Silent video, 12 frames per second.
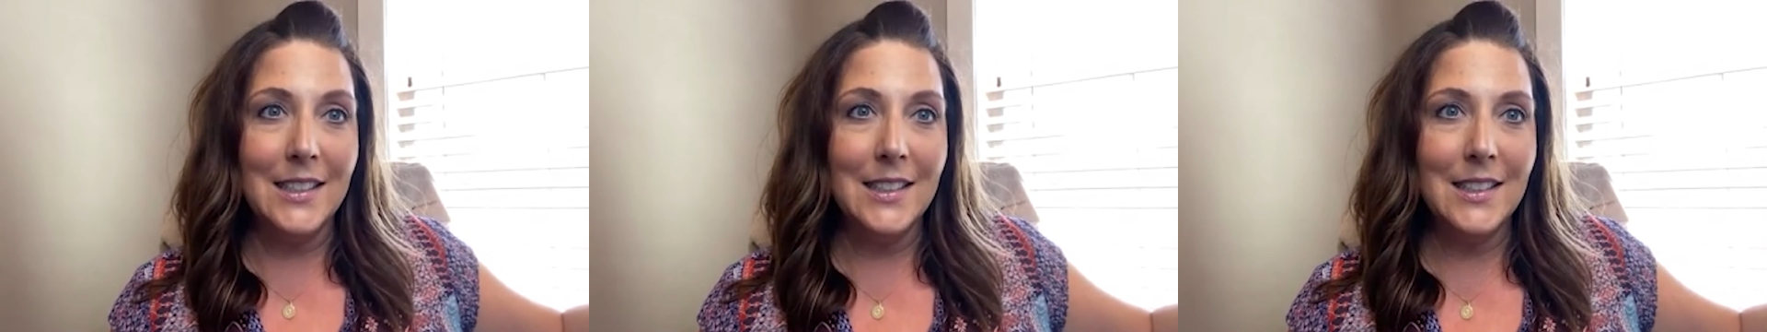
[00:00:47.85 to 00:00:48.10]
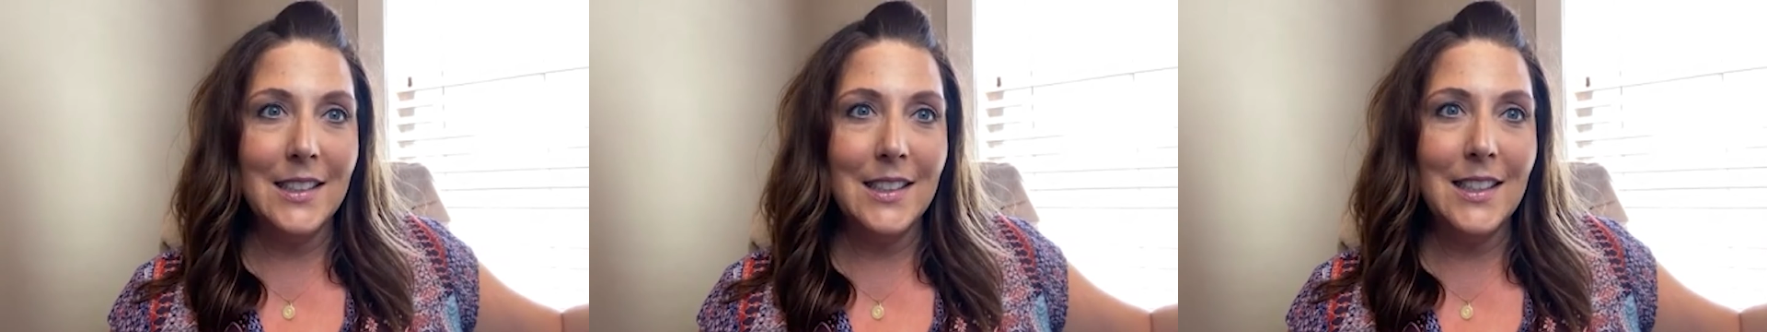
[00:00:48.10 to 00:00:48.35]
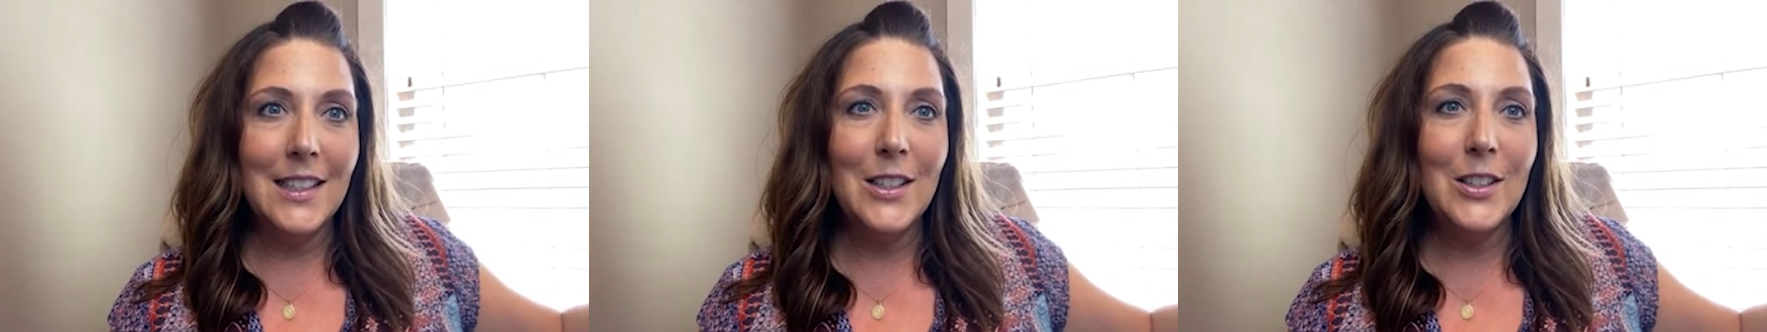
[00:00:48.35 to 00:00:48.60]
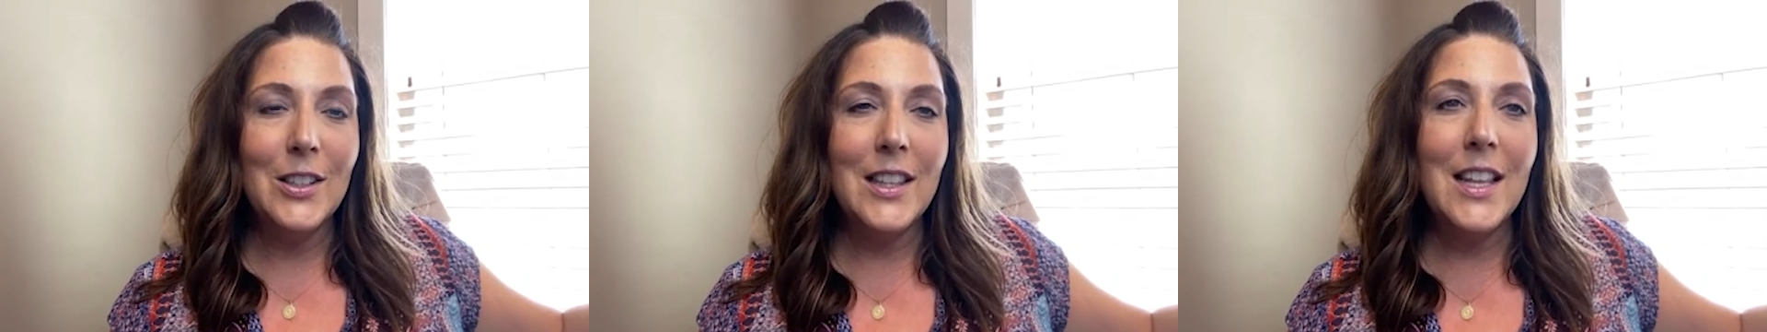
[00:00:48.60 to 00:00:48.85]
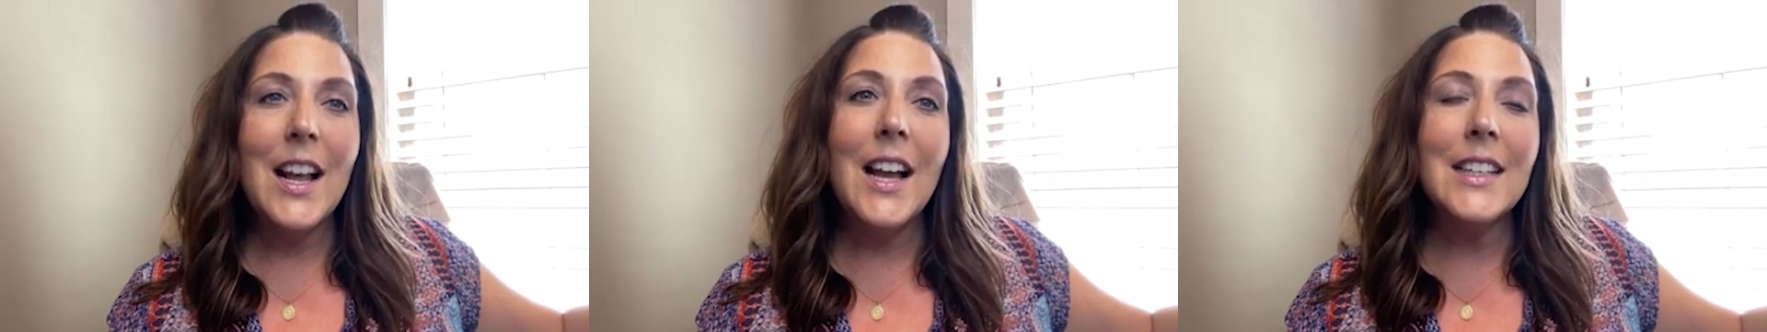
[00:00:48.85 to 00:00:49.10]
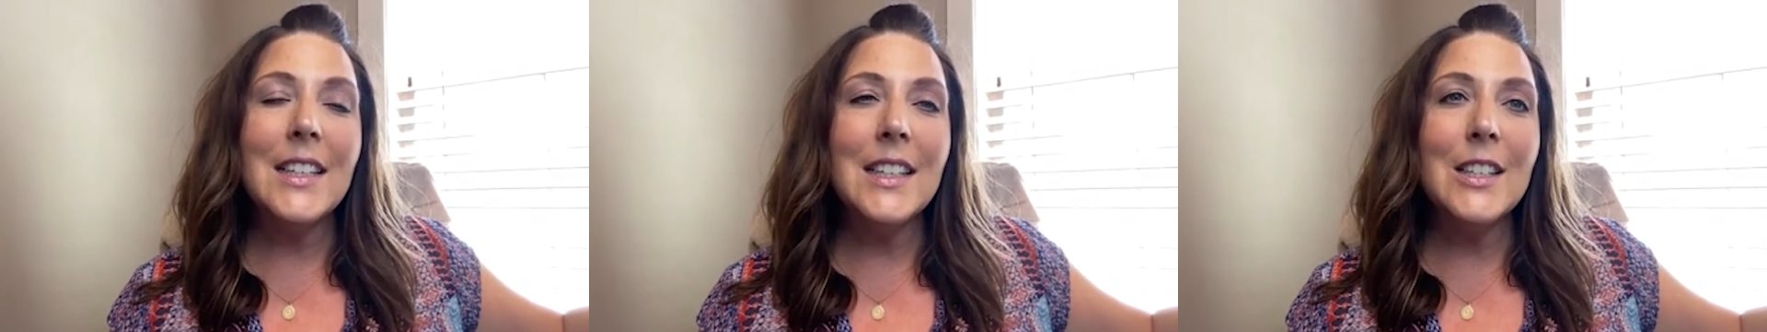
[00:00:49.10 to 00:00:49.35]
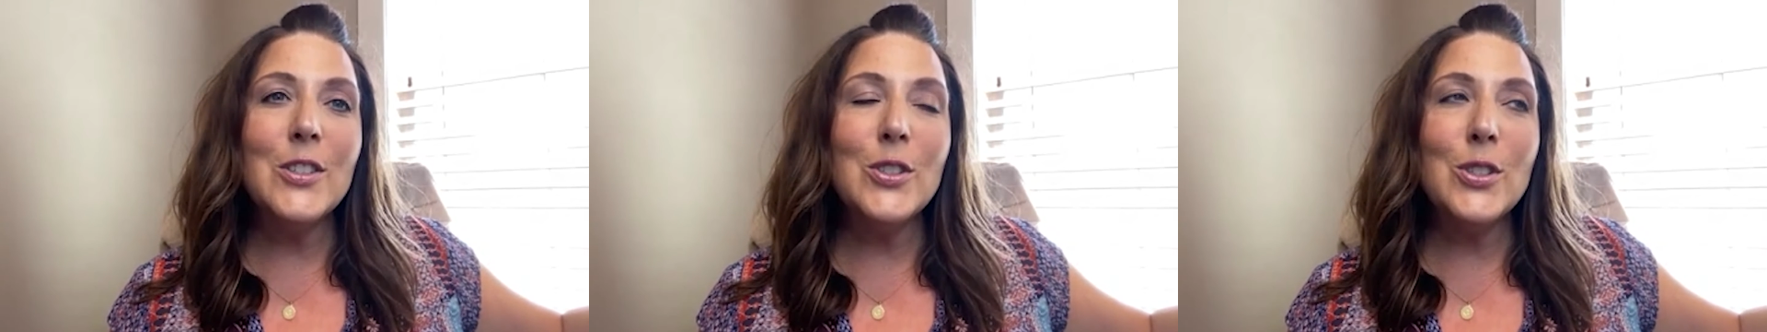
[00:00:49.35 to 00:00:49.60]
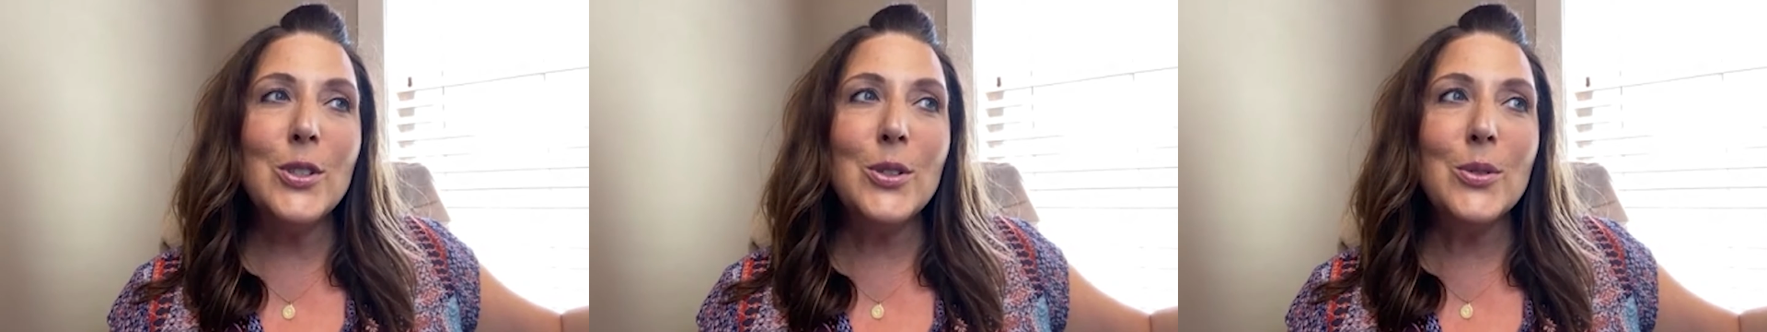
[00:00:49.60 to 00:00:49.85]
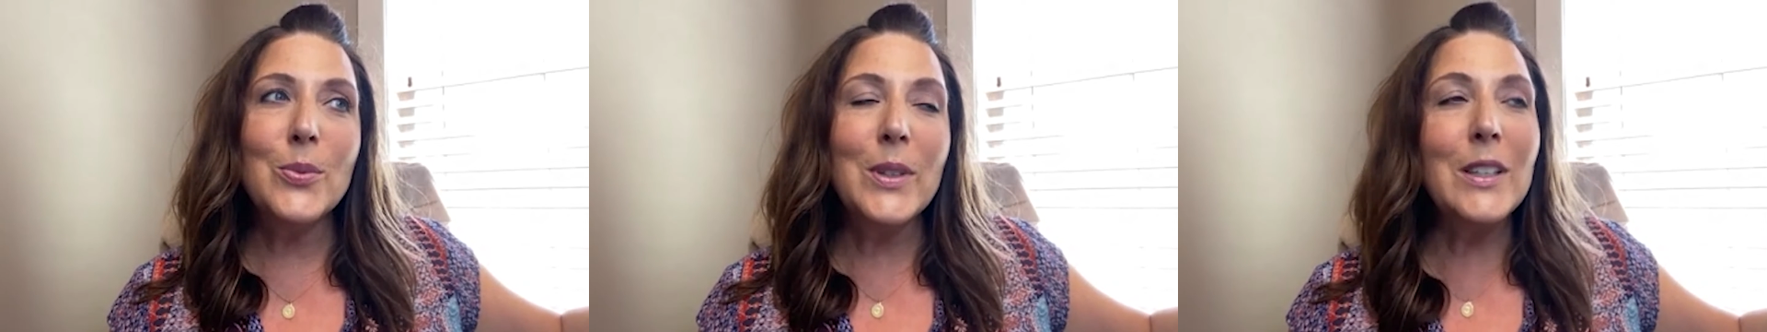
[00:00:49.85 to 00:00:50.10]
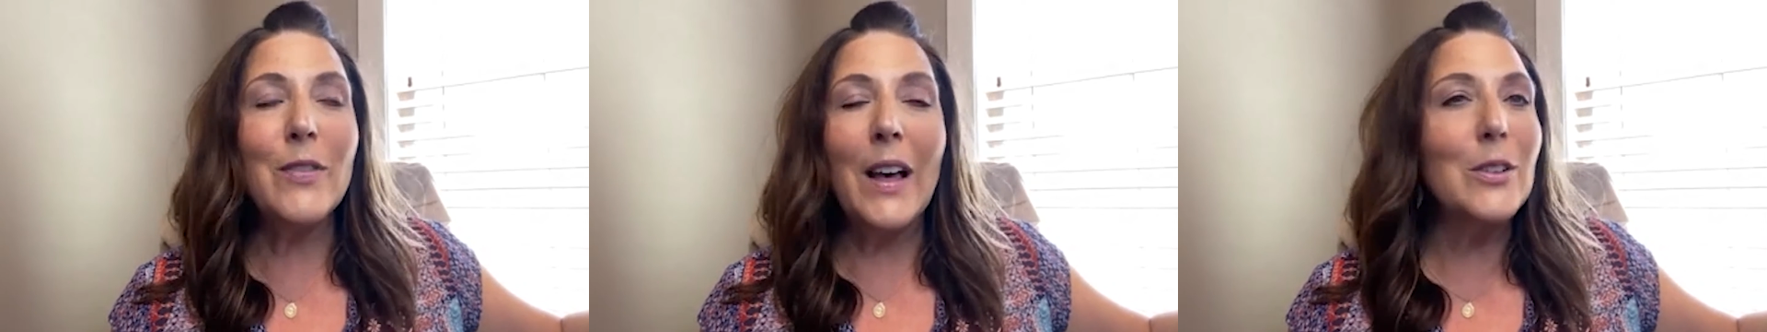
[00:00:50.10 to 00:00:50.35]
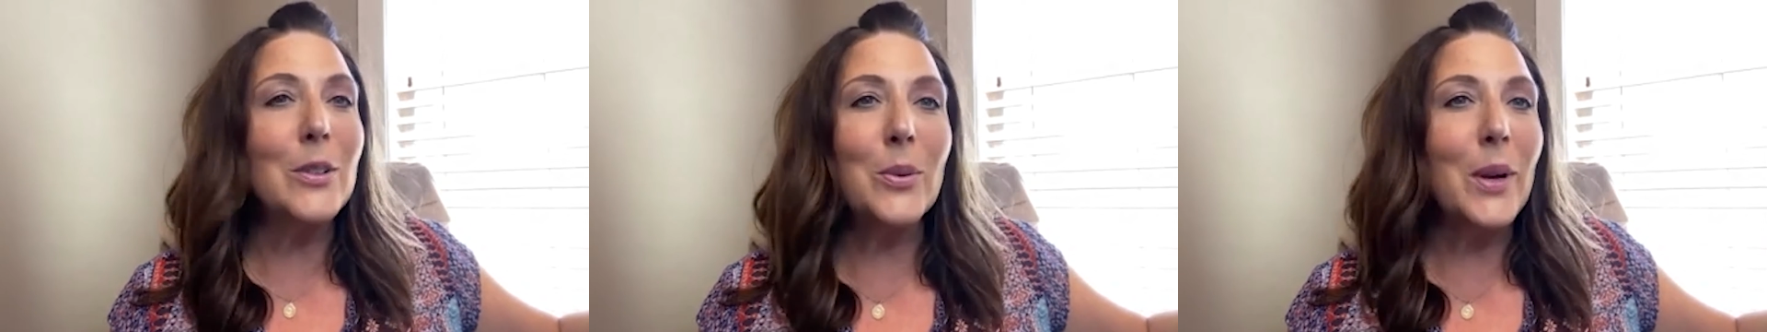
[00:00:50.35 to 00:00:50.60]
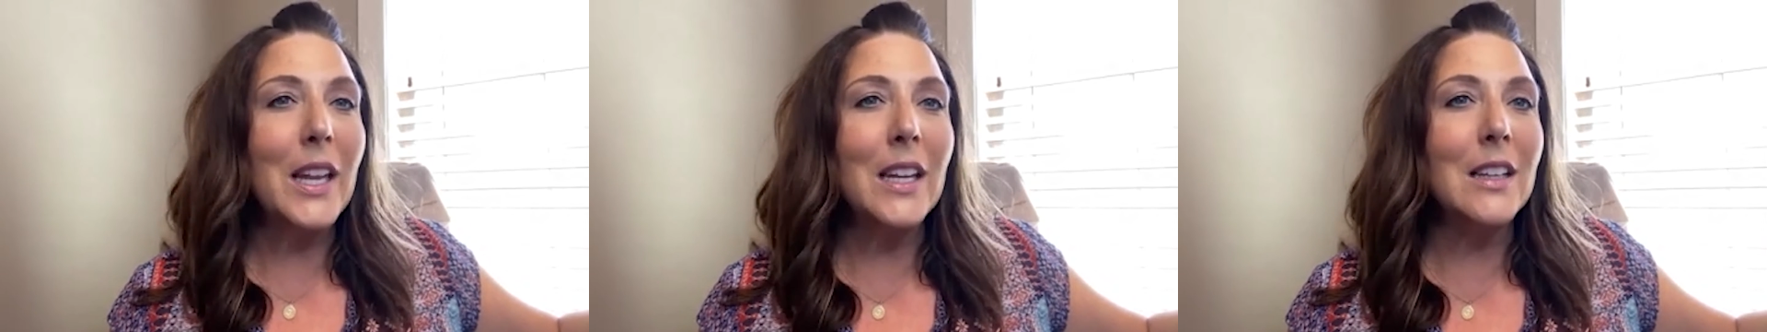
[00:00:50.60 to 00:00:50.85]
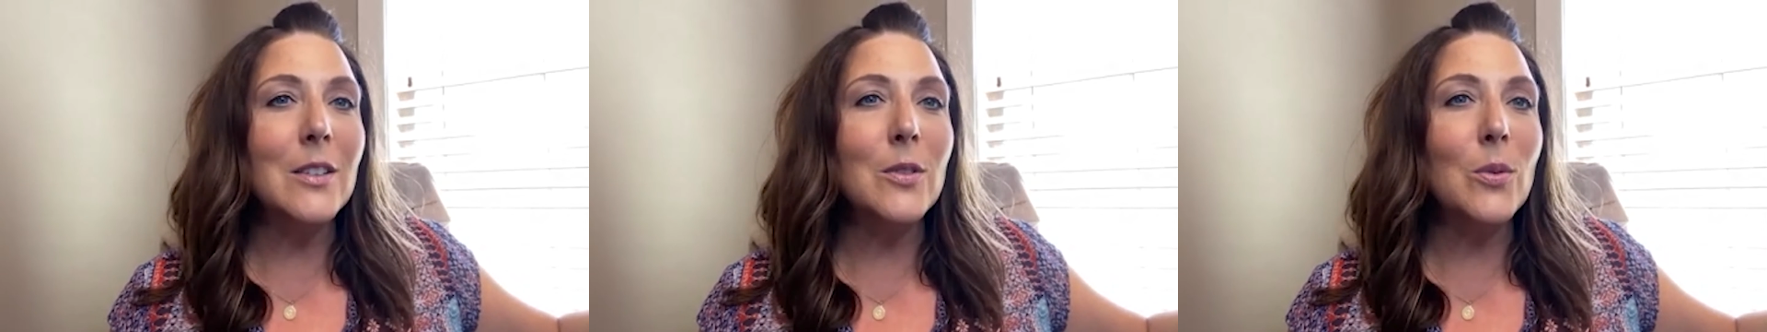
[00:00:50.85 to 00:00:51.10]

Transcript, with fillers: Hmm. Then I need to reevaluate